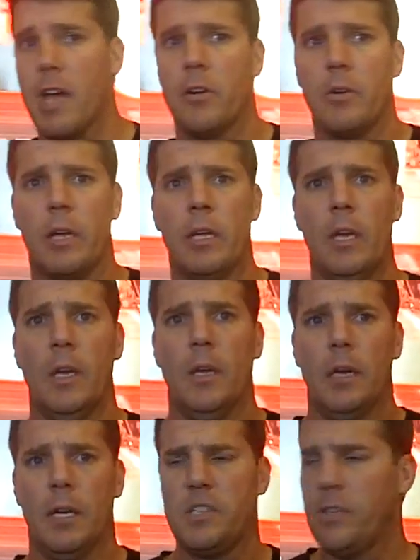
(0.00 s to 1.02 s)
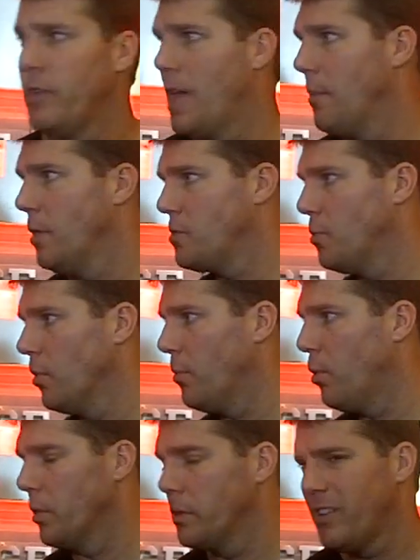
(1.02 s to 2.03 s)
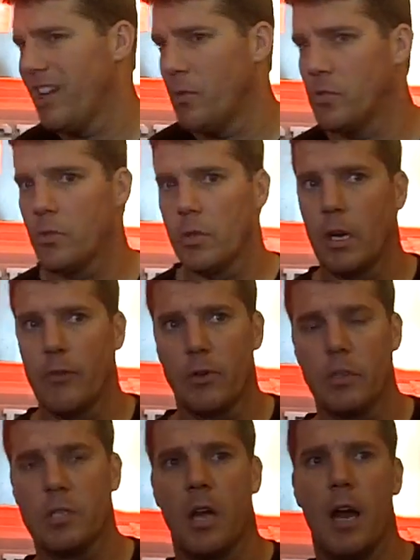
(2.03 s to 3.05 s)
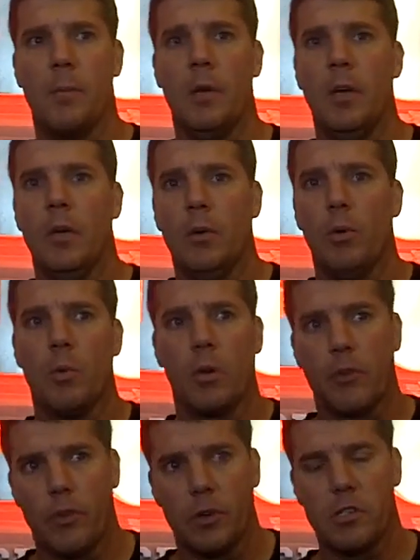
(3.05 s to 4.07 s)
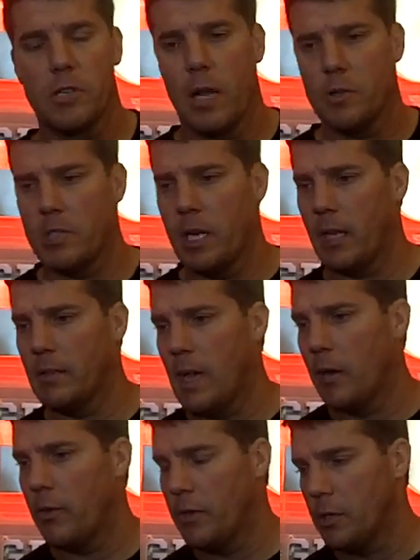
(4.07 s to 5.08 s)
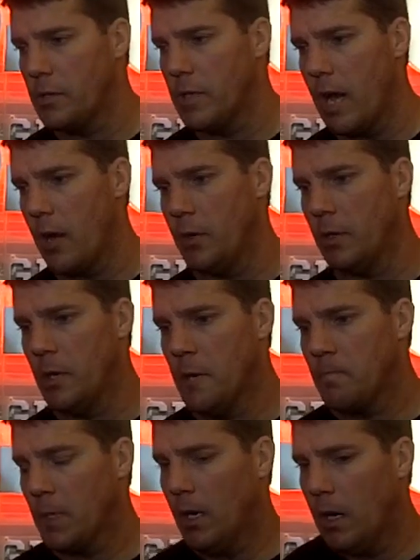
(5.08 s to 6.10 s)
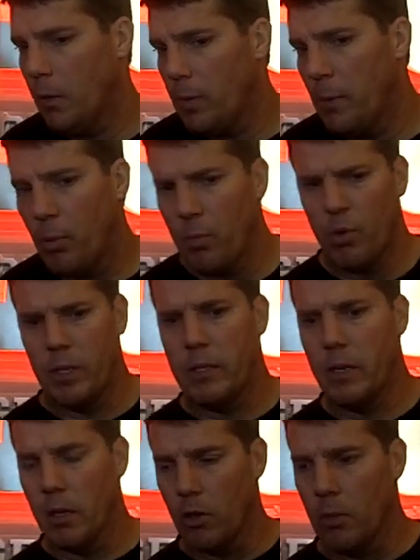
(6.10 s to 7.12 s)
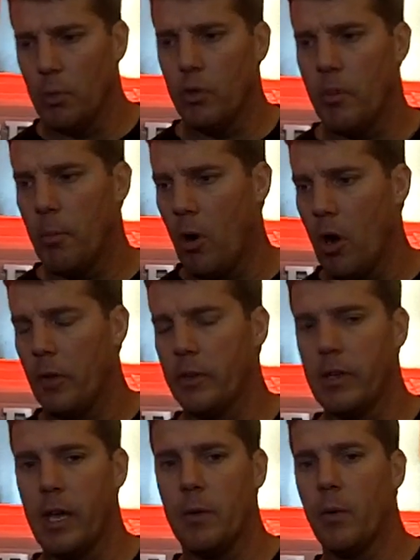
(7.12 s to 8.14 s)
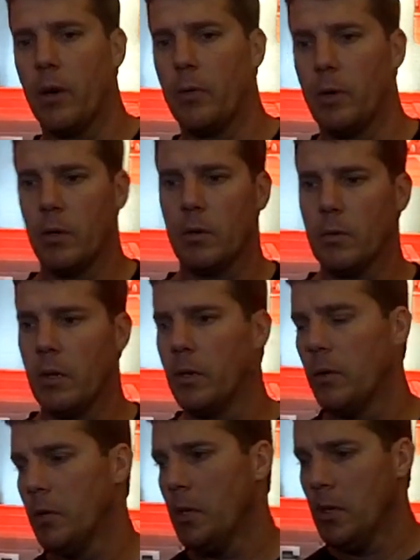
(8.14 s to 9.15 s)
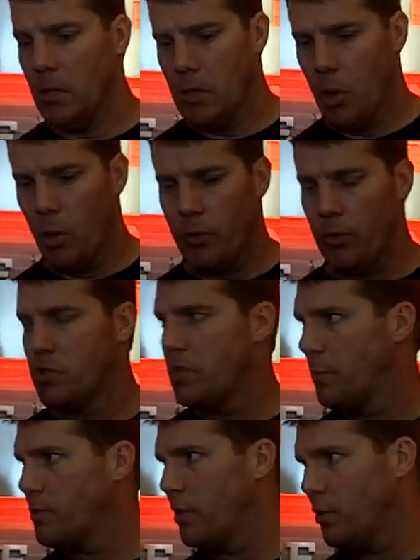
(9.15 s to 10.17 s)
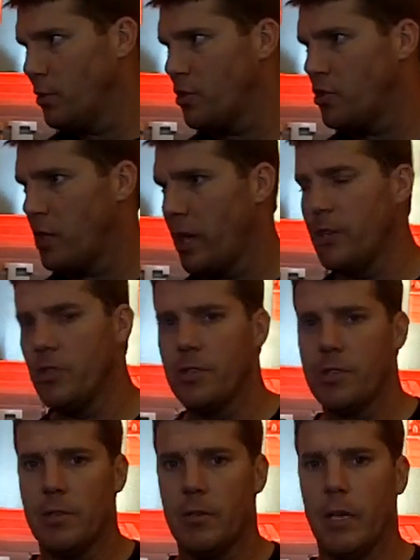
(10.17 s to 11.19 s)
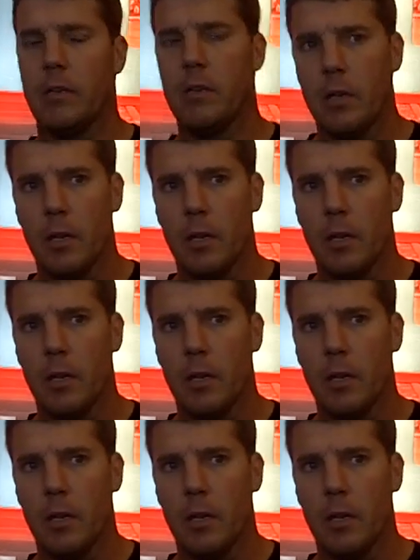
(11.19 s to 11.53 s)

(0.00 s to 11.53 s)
Saturday, that's even that much more important. Today was really our first time. We worked first down, second down, and third down. And we did a little move the ball at the end where we were, you know, going through substitution changes and